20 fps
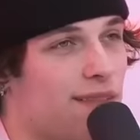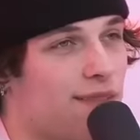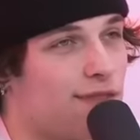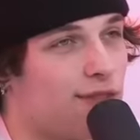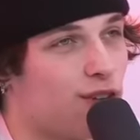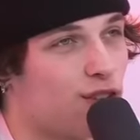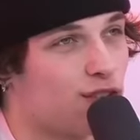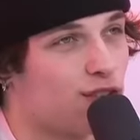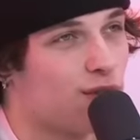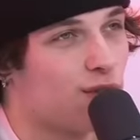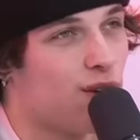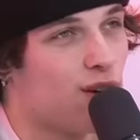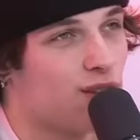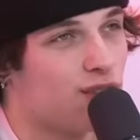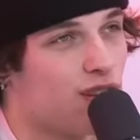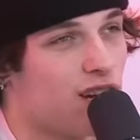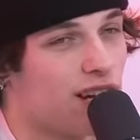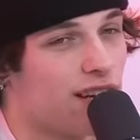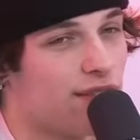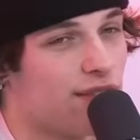Leggings. First of all,
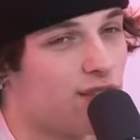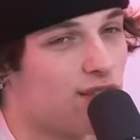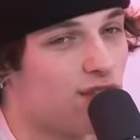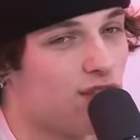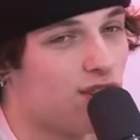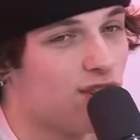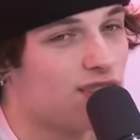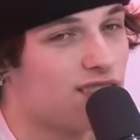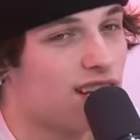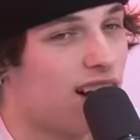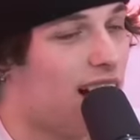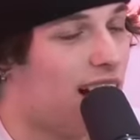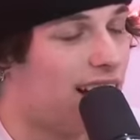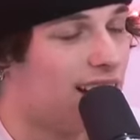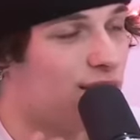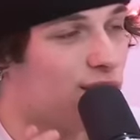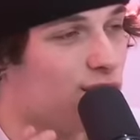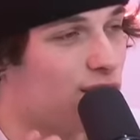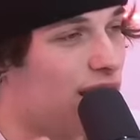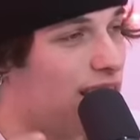not even looks. I
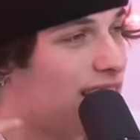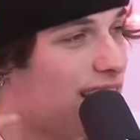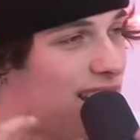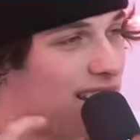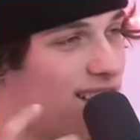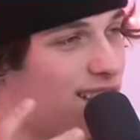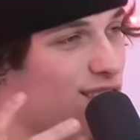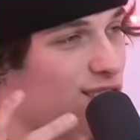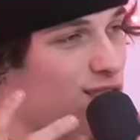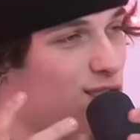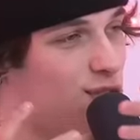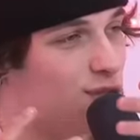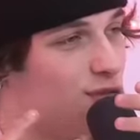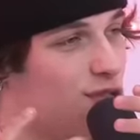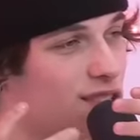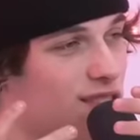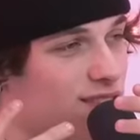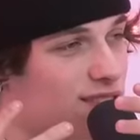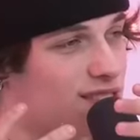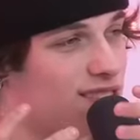don't like anything too
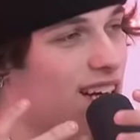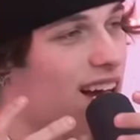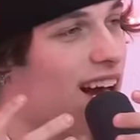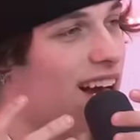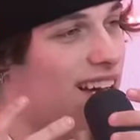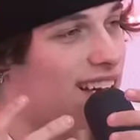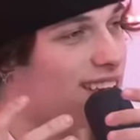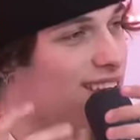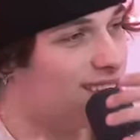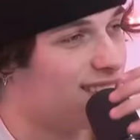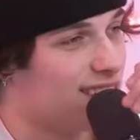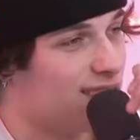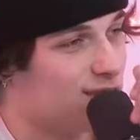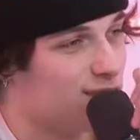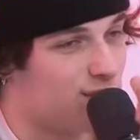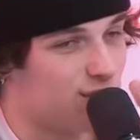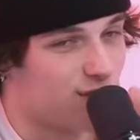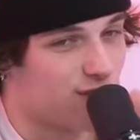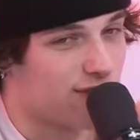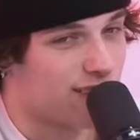tight and I
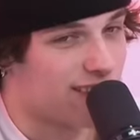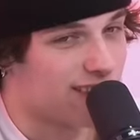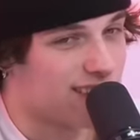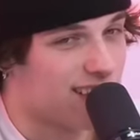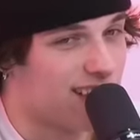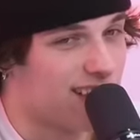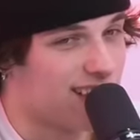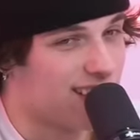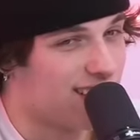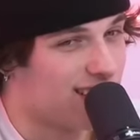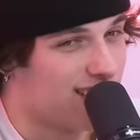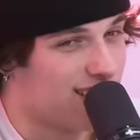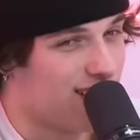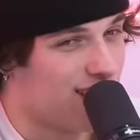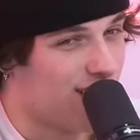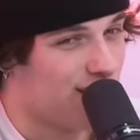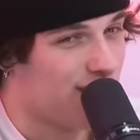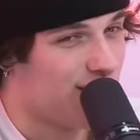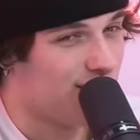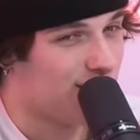restricting. Agree. You
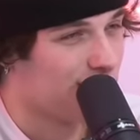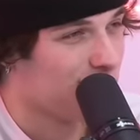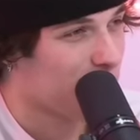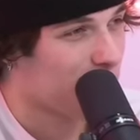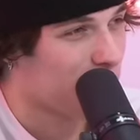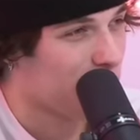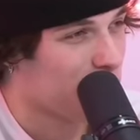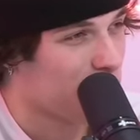know, I agree.